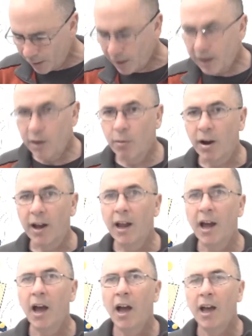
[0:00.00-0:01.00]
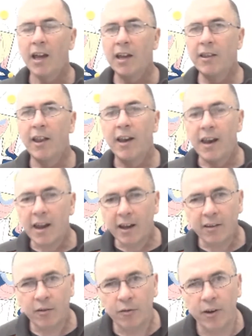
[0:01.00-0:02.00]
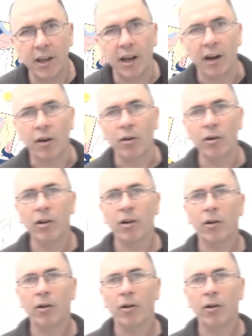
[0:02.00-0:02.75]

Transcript: Anyway, in the next video,